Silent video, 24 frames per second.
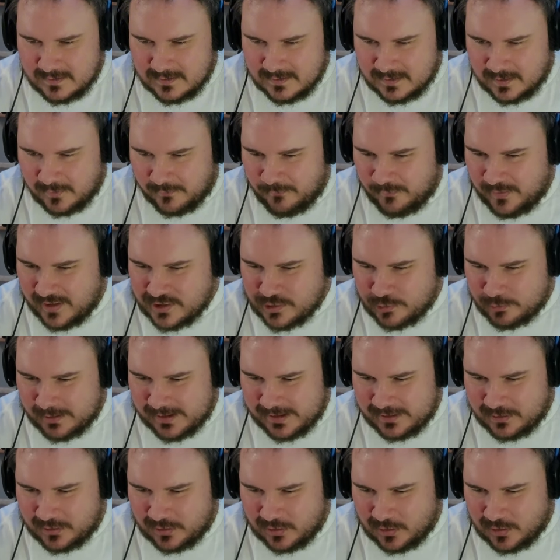The
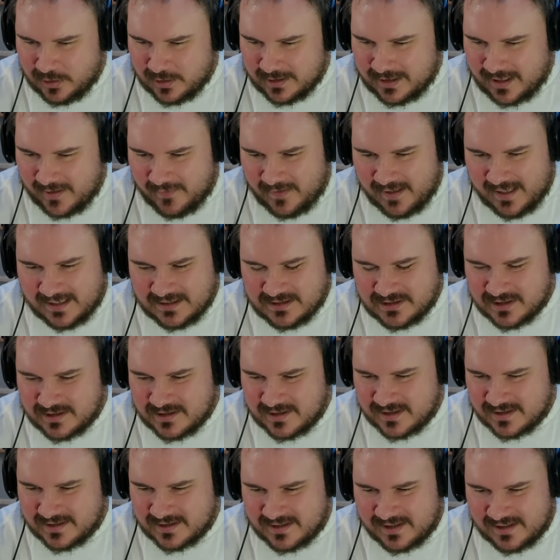vigilant look, and then just
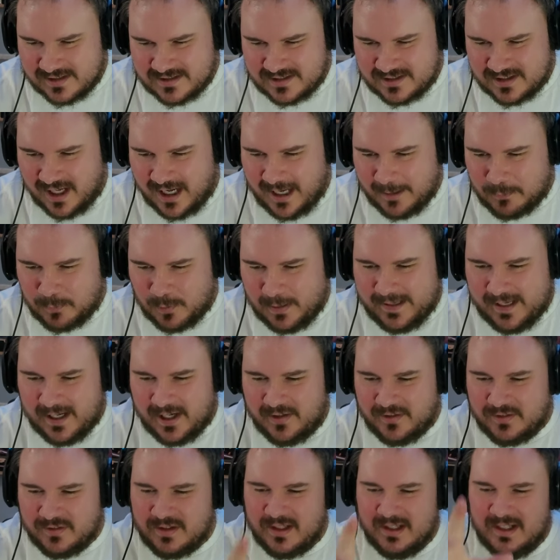to stop right here
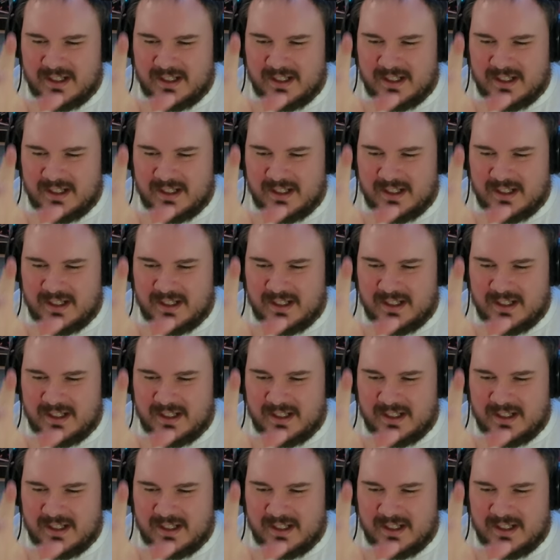and